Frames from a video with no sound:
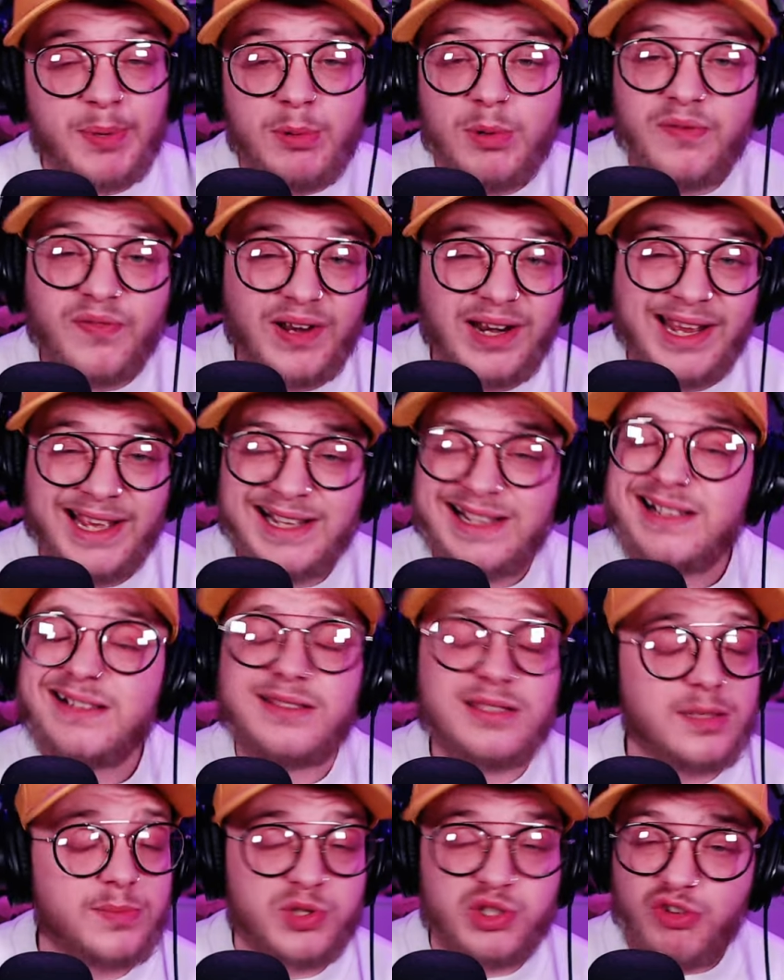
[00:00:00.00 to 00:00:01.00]
with a like.
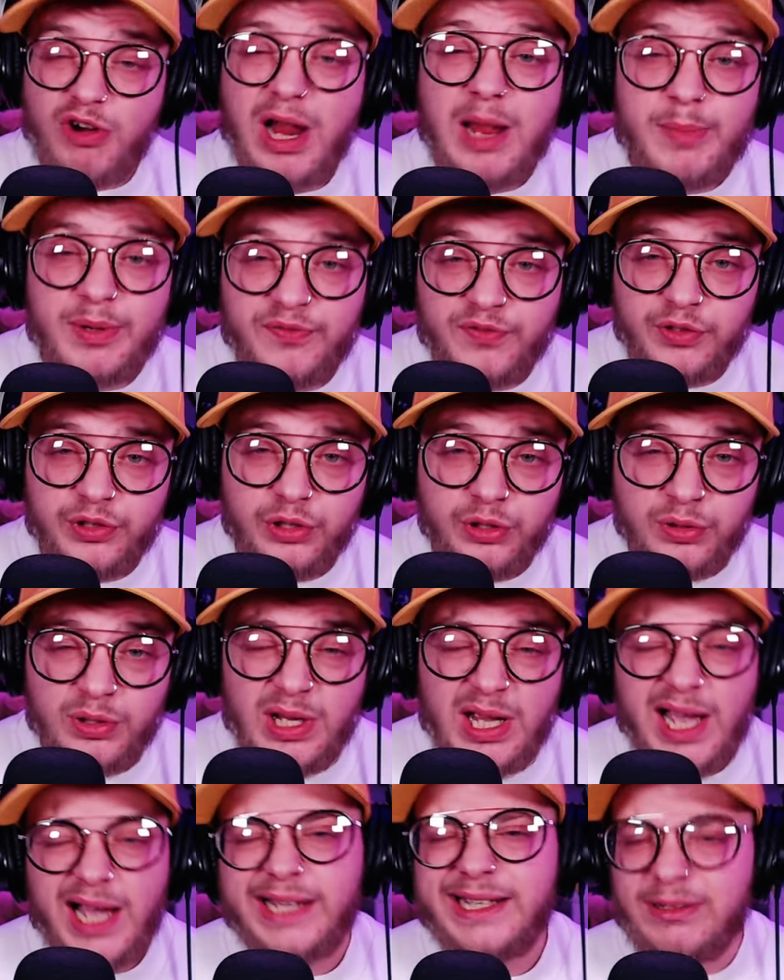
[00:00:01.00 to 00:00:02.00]
Subscribe if you're new.
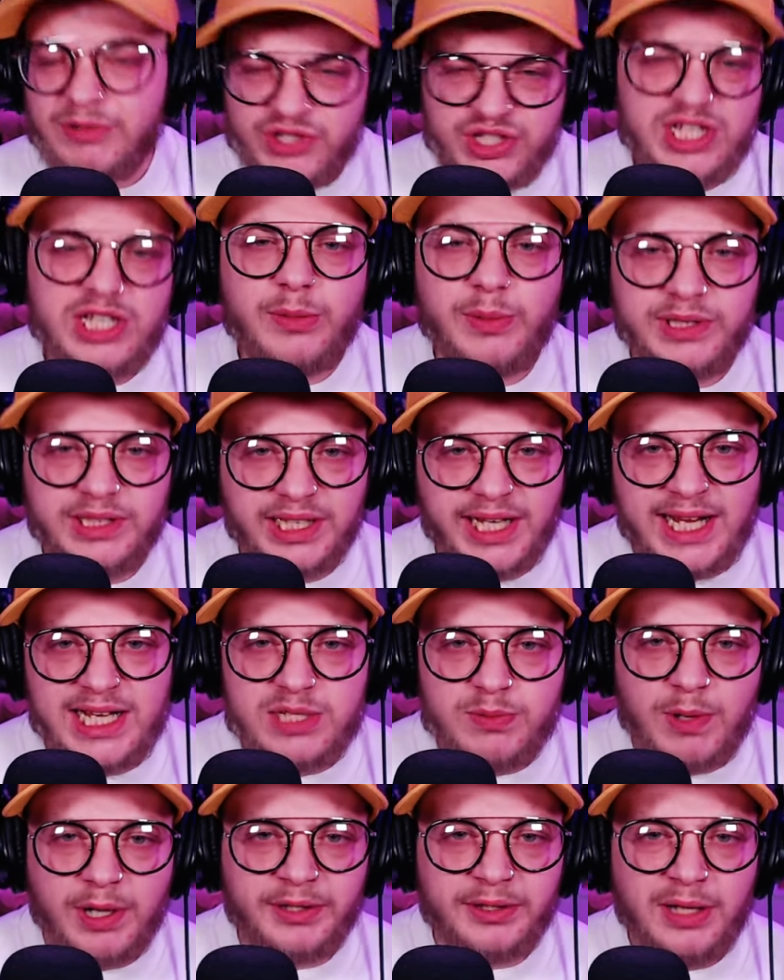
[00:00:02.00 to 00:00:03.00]
And I'll see you in the next
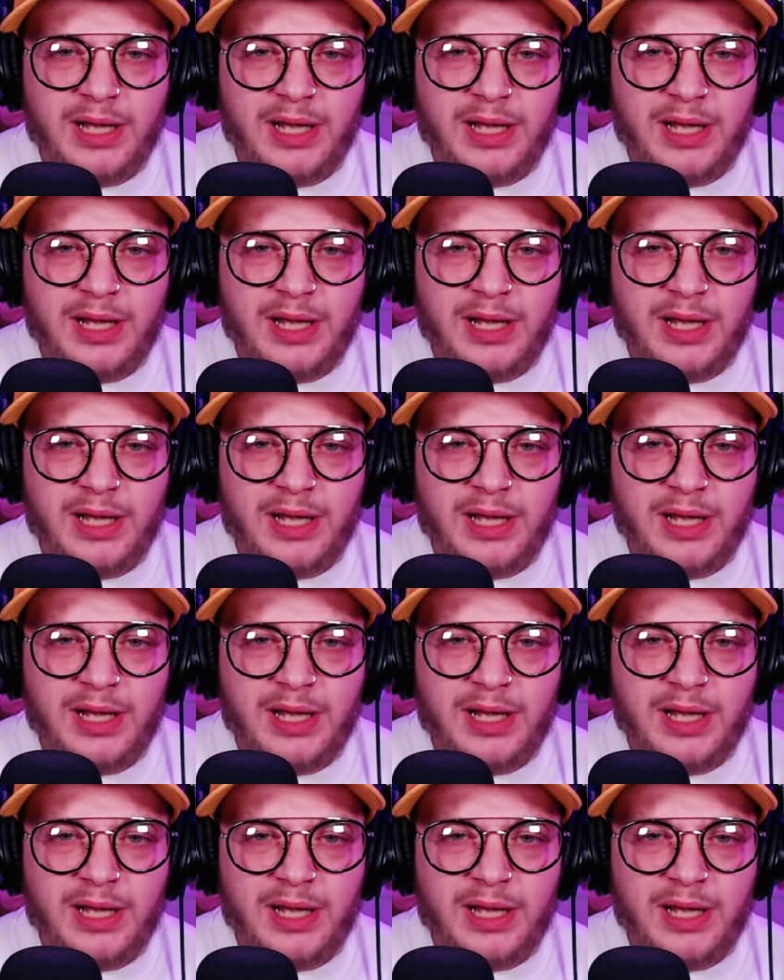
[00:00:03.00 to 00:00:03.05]
one.